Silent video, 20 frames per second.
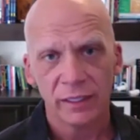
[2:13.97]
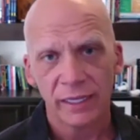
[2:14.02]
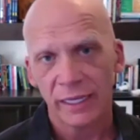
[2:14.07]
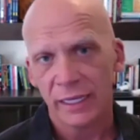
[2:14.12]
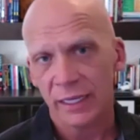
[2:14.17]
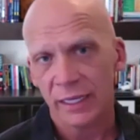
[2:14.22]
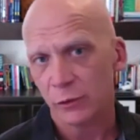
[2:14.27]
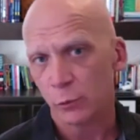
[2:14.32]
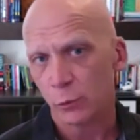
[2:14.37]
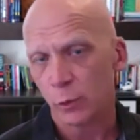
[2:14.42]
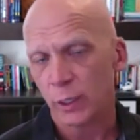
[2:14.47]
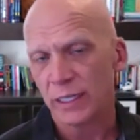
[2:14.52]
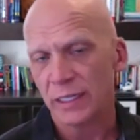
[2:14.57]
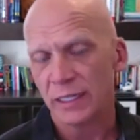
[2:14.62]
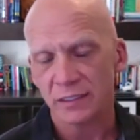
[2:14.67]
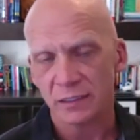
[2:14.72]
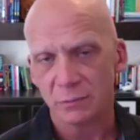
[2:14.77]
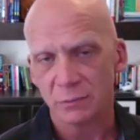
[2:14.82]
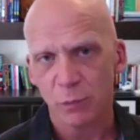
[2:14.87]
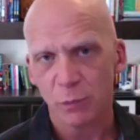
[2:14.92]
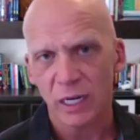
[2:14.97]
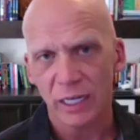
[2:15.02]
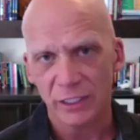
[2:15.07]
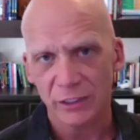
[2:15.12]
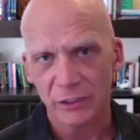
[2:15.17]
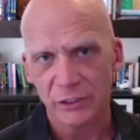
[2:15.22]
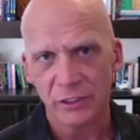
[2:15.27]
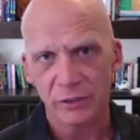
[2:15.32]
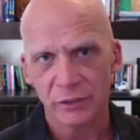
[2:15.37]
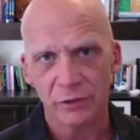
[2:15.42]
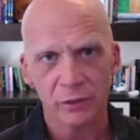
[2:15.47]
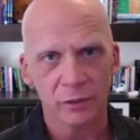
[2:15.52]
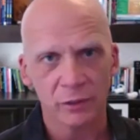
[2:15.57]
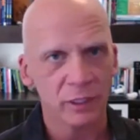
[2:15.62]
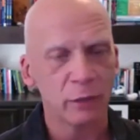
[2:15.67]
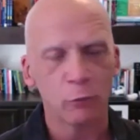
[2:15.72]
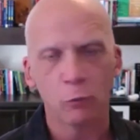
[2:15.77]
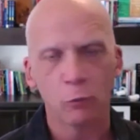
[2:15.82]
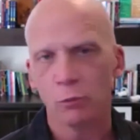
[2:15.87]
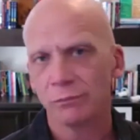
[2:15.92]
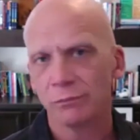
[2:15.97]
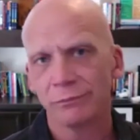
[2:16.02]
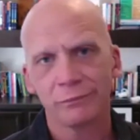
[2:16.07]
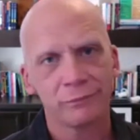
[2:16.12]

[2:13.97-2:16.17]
and their weight doesn't budge. And they're like,